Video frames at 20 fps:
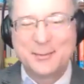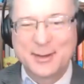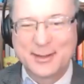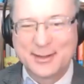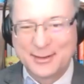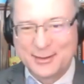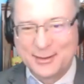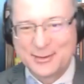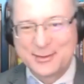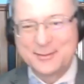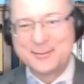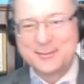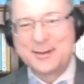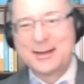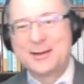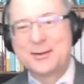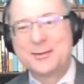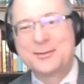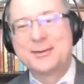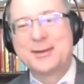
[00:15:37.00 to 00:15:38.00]
by the look of it
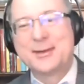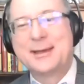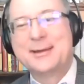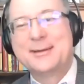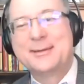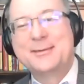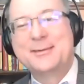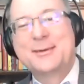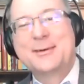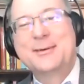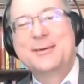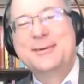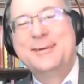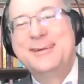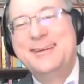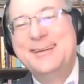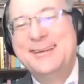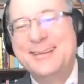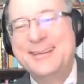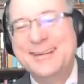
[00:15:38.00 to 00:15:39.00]
outside, so
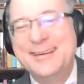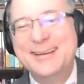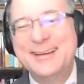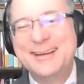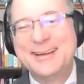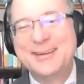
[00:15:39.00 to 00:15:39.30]
it's a